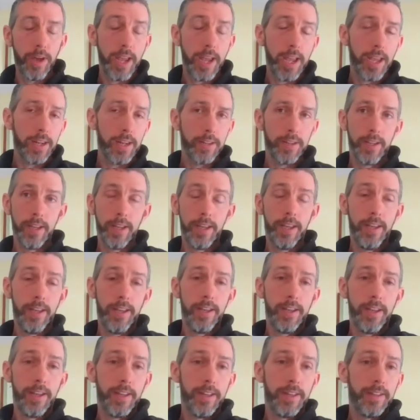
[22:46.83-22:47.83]
And
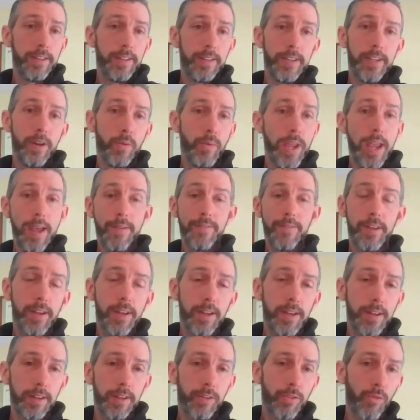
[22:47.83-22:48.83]
we have
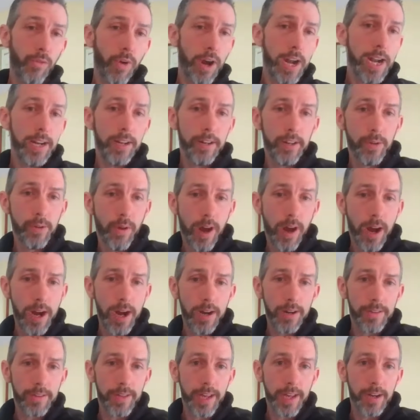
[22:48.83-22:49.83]
a great new
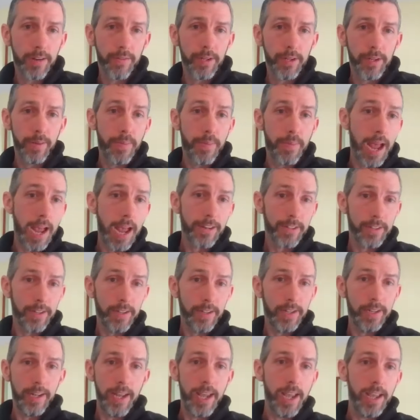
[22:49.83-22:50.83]
hires that are really
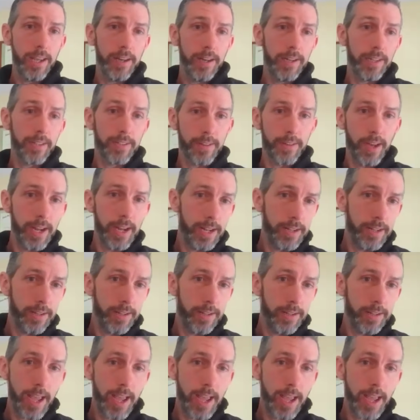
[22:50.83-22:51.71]
passionate and excited.